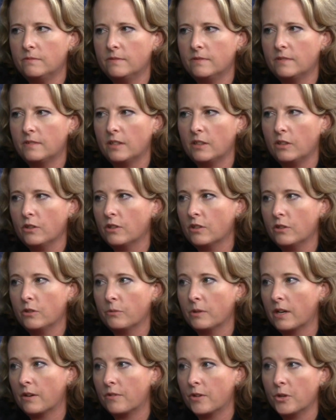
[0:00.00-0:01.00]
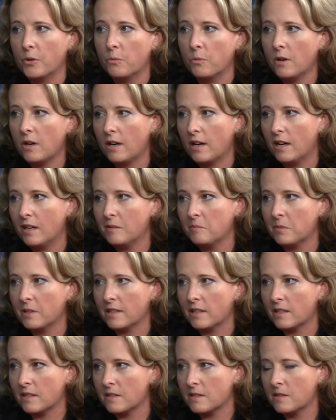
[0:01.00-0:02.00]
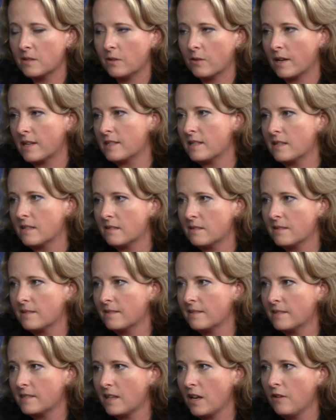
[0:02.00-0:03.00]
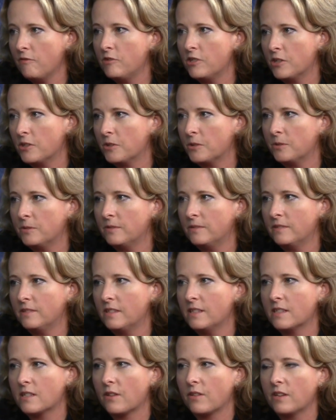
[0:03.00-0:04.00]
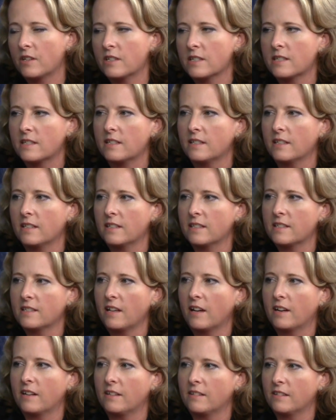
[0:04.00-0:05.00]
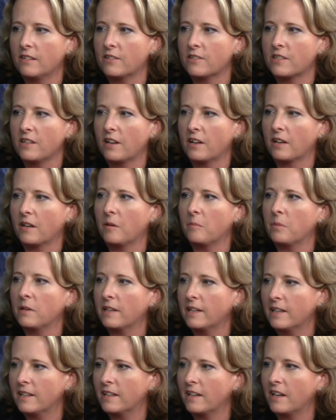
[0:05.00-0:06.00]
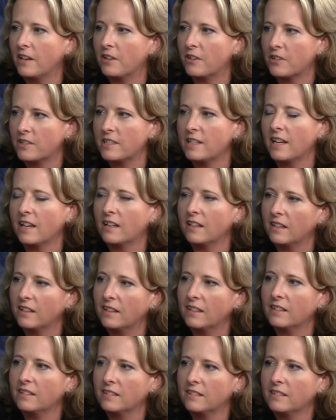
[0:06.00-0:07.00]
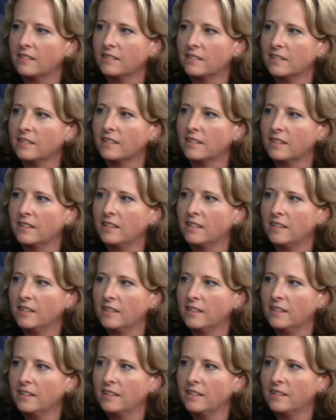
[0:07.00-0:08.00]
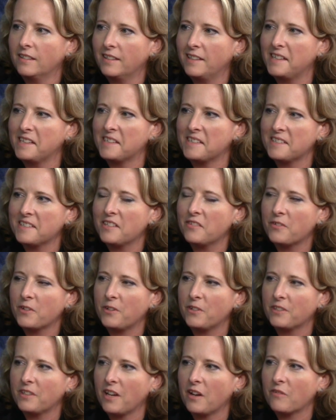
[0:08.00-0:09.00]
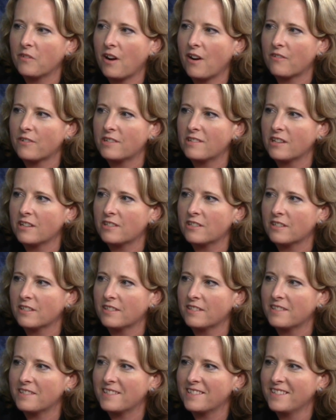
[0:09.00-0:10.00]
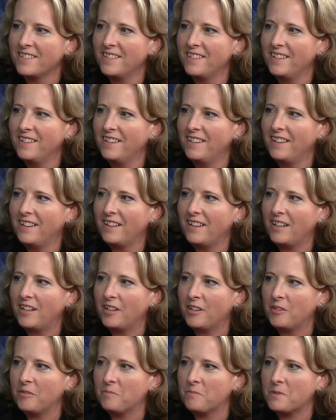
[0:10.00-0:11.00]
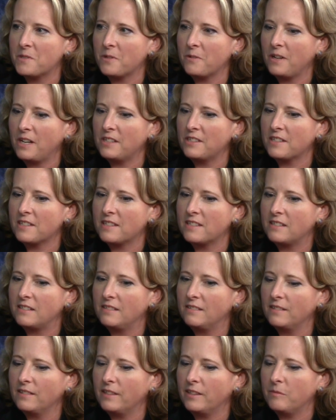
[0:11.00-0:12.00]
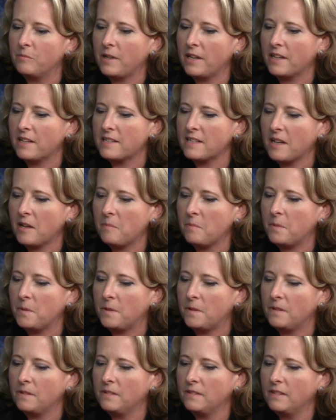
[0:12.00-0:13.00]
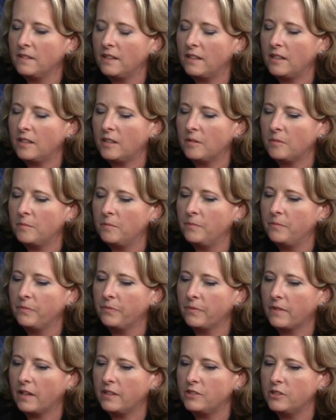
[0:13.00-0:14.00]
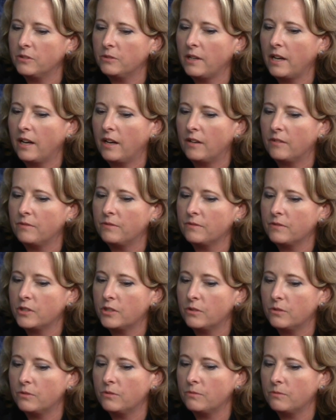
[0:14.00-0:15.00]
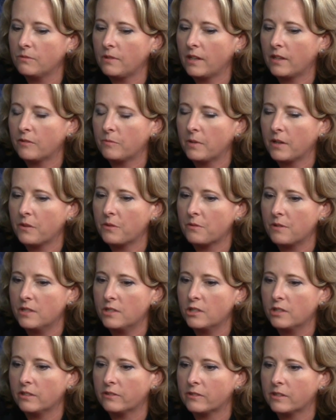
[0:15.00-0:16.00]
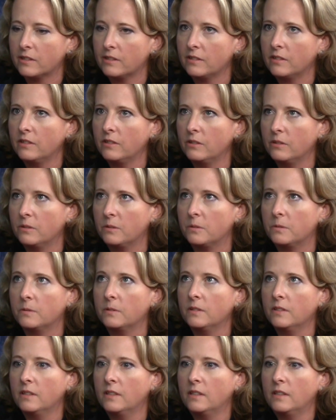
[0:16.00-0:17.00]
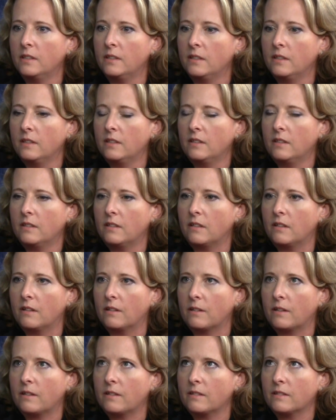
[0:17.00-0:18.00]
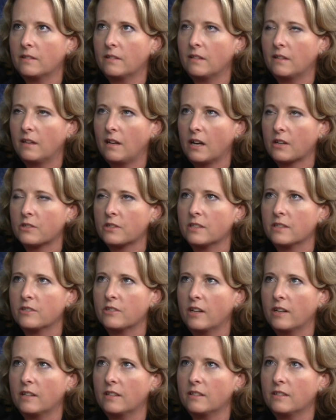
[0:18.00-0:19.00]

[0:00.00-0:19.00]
that you can do whatever you want because grace has saved you and so they just it's not a, there's not, not a complete understanding, understanding, of what that really means yeah difficult to have conversations yeah. um, so i just lead by example um, i do have two out of my three children who are actually trying